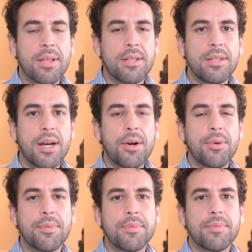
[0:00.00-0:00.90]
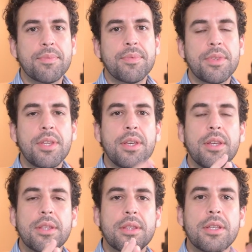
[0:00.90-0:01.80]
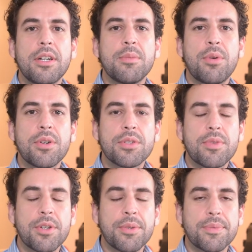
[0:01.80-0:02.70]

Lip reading: Now, the third bonus for you.